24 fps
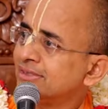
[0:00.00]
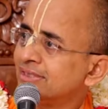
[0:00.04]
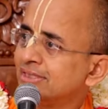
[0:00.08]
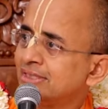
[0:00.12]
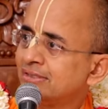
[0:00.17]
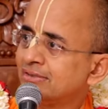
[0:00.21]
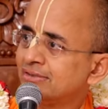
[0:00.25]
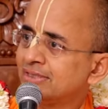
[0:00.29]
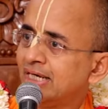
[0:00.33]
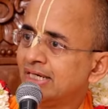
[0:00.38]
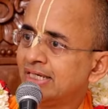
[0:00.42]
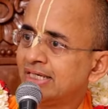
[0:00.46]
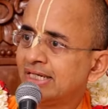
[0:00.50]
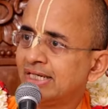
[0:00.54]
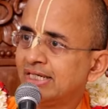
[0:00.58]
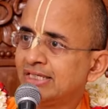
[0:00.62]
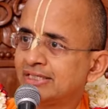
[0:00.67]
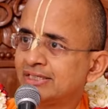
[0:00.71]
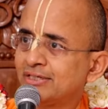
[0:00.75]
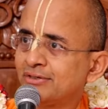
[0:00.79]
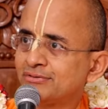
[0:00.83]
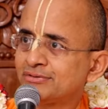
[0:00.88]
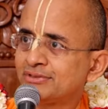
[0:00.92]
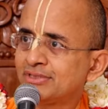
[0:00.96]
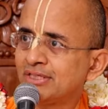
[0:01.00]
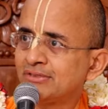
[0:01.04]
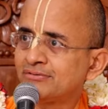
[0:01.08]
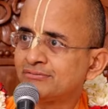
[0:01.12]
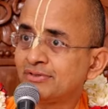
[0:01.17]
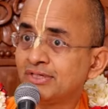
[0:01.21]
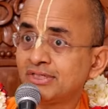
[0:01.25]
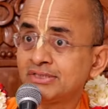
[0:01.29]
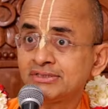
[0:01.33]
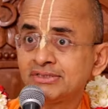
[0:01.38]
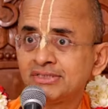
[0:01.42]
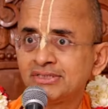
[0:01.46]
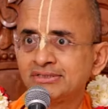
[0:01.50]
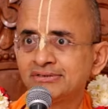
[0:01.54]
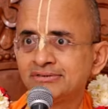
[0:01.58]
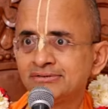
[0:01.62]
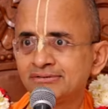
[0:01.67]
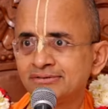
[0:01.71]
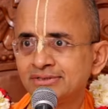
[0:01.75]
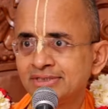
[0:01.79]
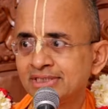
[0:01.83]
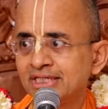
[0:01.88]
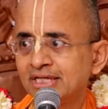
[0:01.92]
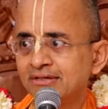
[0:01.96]
You know, 18,000
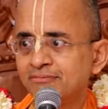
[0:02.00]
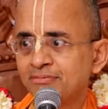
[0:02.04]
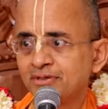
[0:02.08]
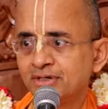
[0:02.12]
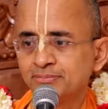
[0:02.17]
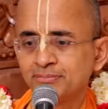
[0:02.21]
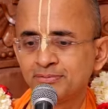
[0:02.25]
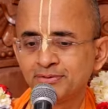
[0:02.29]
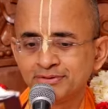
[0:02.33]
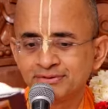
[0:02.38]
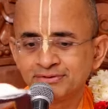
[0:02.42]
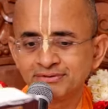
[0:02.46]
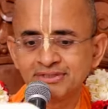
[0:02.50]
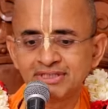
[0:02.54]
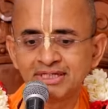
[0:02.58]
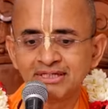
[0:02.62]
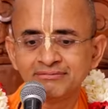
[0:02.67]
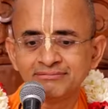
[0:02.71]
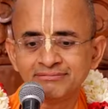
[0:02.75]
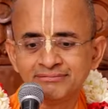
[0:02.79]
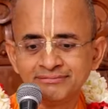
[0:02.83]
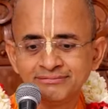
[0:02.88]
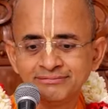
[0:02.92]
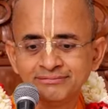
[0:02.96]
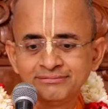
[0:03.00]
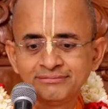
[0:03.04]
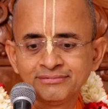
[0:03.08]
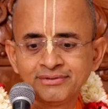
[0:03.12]
verses he gave purport to them.